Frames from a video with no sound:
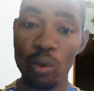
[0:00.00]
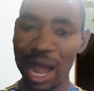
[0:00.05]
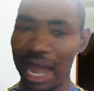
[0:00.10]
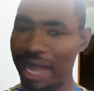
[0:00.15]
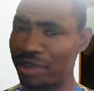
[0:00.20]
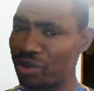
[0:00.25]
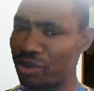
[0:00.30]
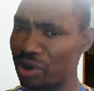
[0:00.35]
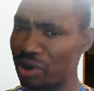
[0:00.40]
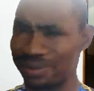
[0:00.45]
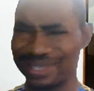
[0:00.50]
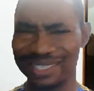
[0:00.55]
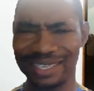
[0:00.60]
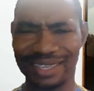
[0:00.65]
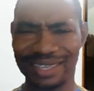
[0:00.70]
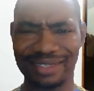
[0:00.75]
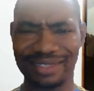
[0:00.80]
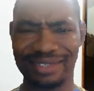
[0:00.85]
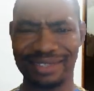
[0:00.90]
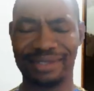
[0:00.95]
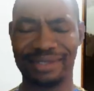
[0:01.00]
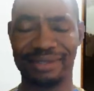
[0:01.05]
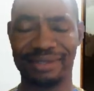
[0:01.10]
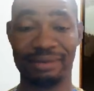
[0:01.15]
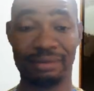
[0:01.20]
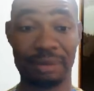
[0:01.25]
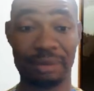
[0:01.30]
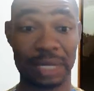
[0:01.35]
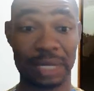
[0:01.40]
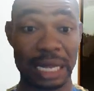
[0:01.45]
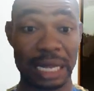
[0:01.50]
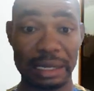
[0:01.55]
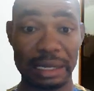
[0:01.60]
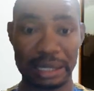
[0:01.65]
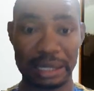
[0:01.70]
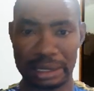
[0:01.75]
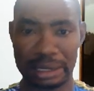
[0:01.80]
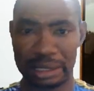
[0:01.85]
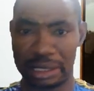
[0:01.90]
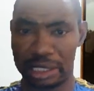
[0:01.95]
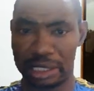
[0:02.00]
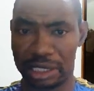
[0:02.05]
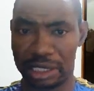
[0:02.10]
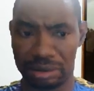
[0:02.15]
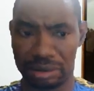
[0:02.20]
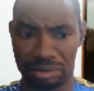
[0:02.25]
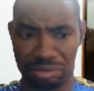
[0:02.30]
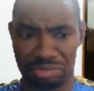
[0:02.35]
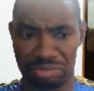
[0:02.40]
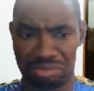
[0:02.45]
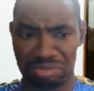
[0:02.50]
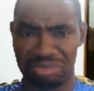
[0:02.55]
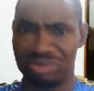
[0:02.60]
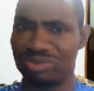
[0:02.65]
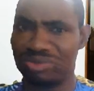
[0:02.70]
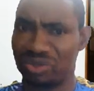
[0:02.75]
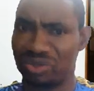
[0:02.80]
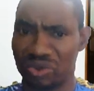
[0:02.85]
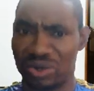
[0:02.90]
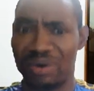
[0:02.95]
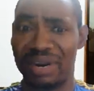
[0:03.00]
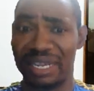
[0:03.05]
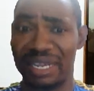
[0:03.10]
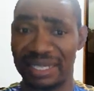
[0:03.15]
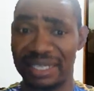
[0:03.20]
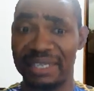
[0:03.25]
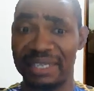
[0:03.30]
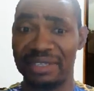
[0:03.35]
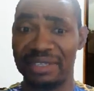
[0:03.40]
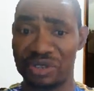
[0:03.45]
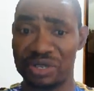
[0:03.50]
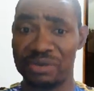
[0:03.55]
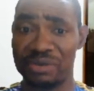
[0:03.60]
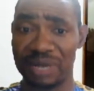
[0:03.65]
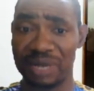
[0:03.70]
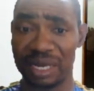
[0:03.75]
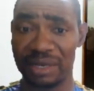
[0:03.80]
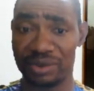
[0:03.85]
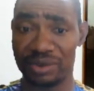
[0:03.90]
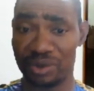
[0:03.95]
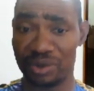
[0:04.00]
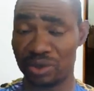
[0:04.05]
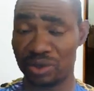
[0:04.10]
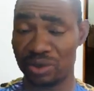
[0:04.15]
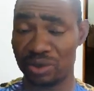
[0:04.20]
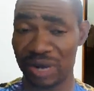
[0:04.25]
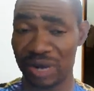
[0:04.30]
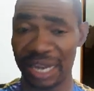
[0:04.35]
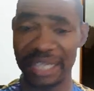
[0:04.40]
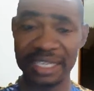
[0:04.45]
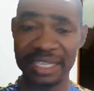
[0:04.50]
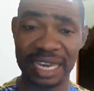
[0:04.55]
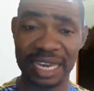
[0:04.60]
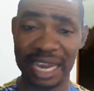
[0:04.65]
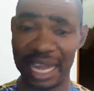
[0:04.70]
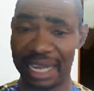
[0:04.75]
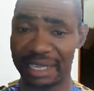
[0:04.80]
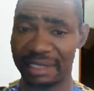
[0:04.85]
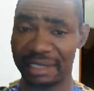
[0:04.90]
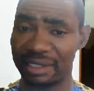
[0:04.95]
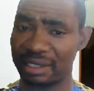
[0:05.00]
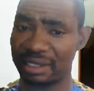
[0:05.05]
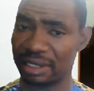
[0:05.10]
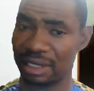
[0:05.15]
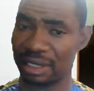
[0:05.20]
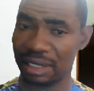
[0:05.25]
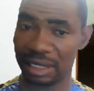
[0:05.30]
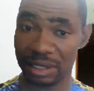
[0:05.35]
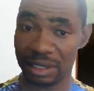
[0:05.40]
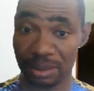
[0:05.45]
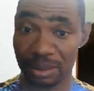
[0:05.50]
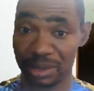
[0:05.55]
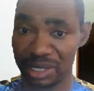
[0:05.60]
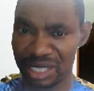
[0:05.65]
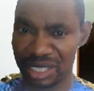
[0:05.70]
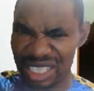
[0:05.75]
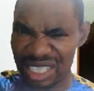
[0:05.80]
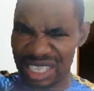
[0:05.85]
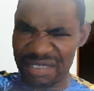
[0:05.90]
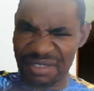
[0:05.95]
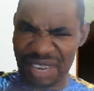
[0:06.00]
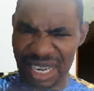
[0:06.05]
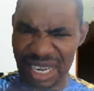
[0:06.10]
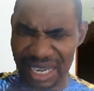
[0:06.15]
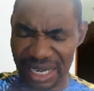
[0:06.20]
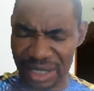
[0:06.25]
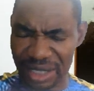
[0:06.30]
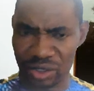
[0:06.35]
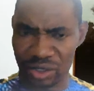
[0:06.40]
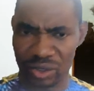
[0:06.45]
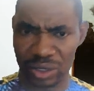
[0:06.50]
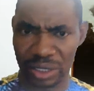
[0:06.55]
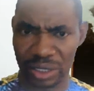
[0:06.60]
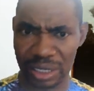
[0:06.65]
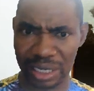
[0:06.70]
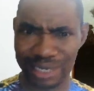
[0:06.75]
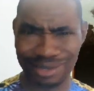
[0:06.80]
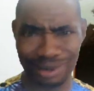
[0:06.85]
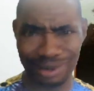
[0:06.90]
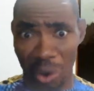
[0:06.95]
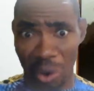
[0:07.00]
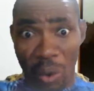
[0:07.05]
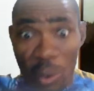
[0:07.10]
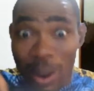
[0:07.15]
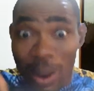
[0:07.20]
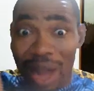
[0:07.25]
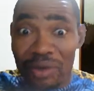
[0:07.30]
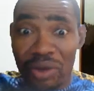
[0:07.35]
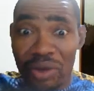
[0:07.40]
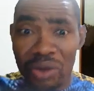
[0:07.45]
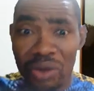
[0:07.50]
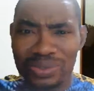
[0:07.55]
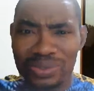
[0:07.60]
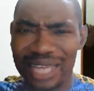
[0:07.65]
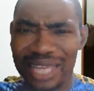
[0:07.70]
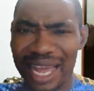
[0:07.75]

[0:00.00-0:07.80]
upset? Like you're writing a script and you want to write a line. Somebody is giving an attitude and like, why are you upset?